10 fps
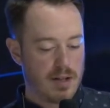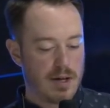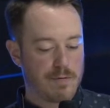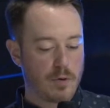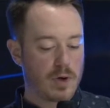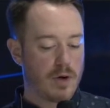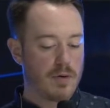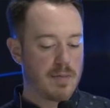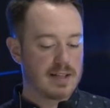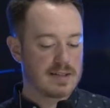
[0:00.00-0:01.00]
Therefore, go
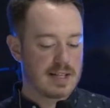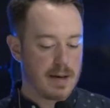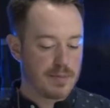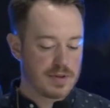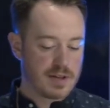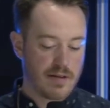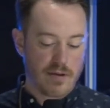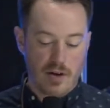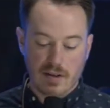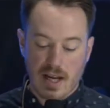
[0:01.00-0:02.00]
and make disciples of
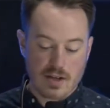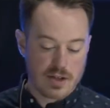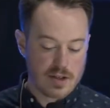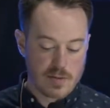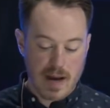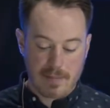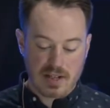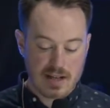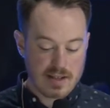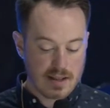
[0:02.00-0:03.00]
all nations,
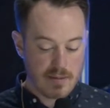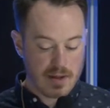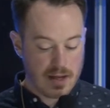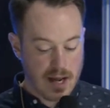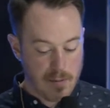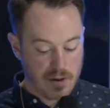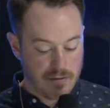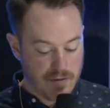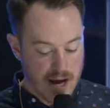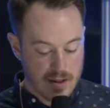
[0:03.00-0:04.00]
baptizing them in the name of the
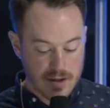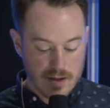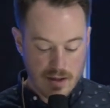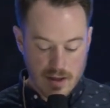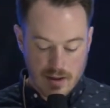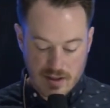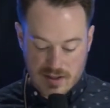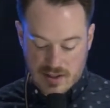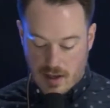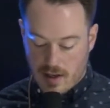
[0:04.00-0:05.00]
Father, the
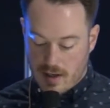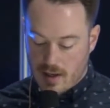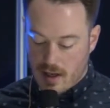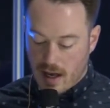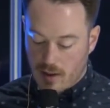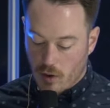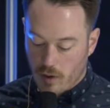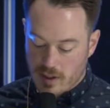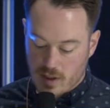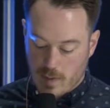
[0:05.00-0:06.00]
Son, and the
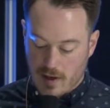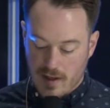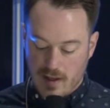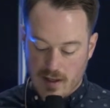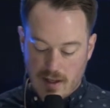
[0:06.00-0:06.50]
Holy Spirit.